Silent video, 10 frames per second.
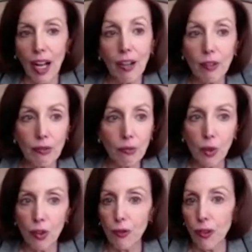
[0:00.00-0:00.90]
out
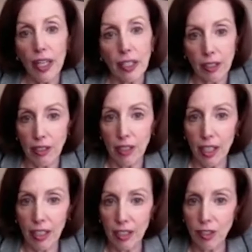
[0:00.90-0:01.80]
with a friend,
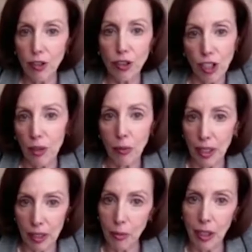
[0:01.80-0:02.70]
I can still check
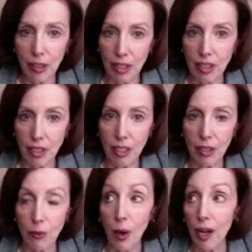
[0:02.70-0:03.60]
my emails and
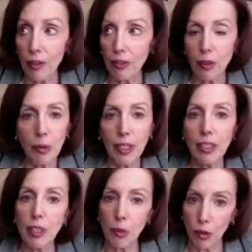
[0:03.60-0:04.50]
see, wow, somebody
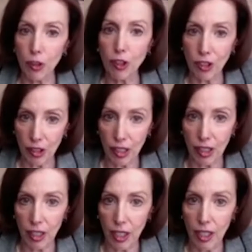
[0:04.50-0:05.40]
needs me
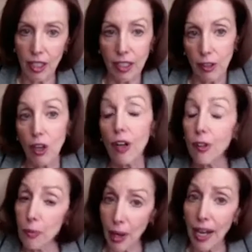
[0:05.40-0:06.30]
urgently. I need to call
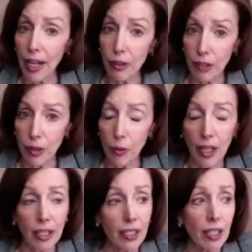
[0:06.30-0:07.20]
them back right
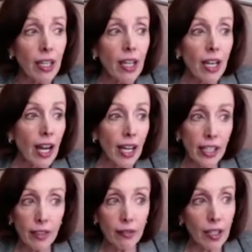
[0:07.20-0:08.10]
away. And
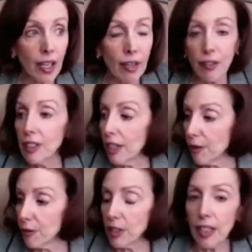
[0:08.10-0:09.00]
I have it in
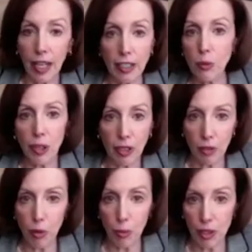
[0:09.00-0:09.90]
every aspect
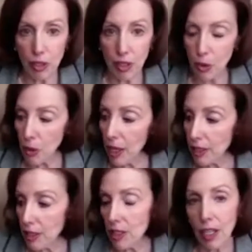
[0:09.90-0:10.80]
of the business
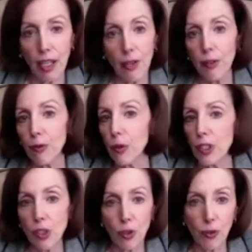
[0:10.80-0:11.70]
practice. I have a
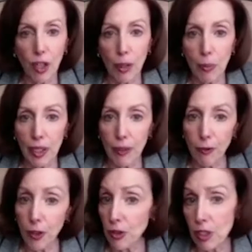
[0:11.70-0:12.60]
voice over IP
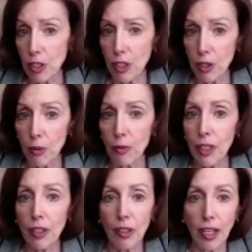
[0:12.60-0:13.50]
phone system
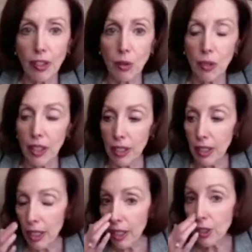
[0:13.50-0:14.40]
that allows
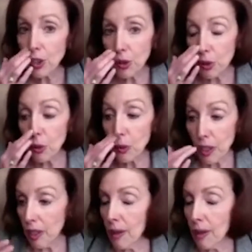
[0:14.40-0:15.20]
me to,